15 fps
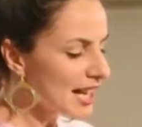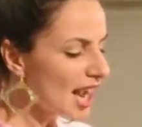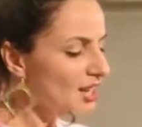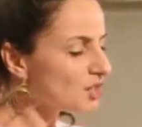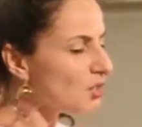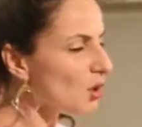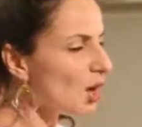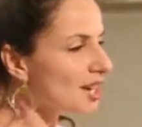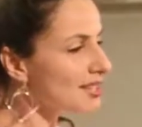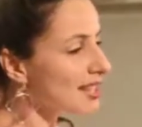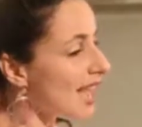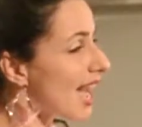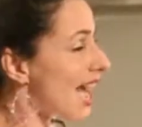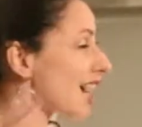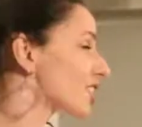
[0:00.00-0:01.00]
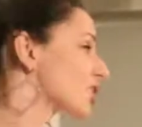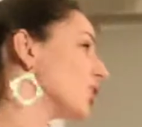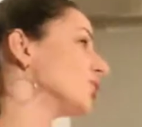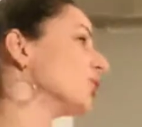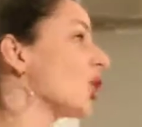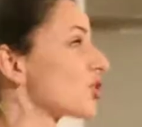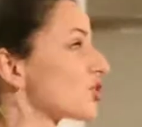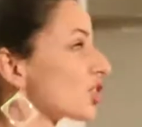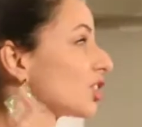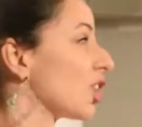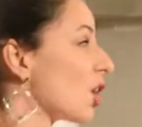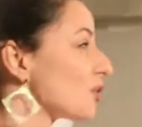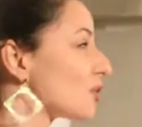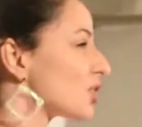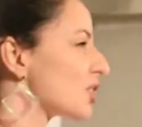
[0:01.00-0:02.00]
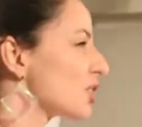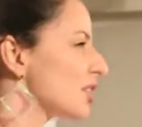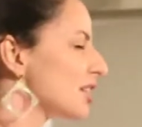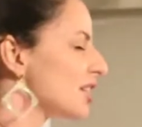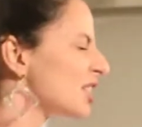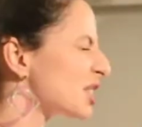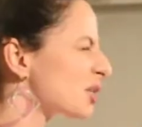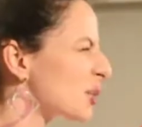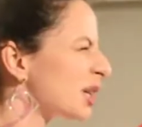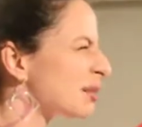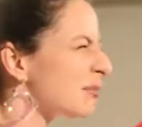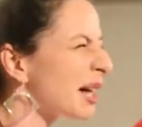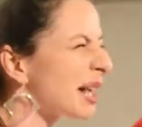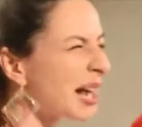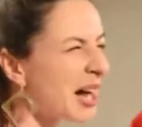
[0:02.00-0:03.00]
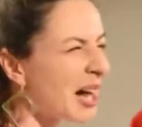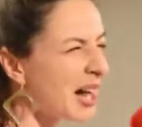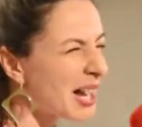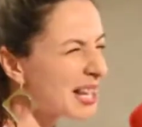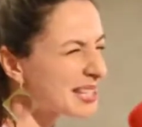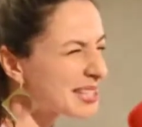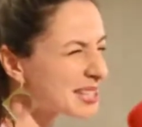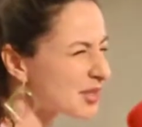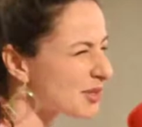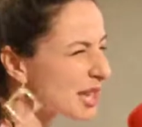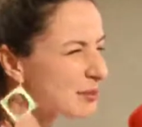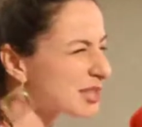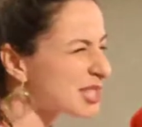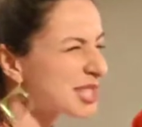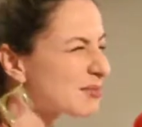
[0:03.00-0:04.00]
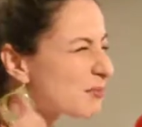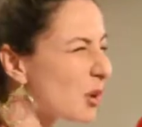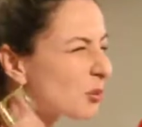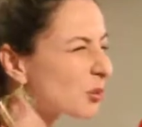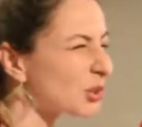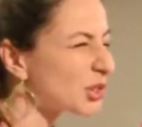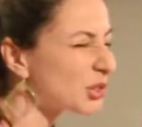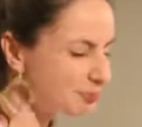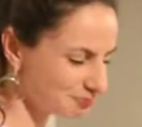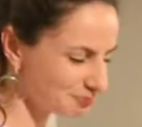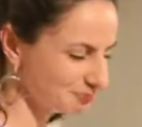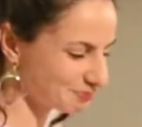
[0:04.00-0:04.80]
I tried to act all nonchalant, squint my eyes so they would smolder.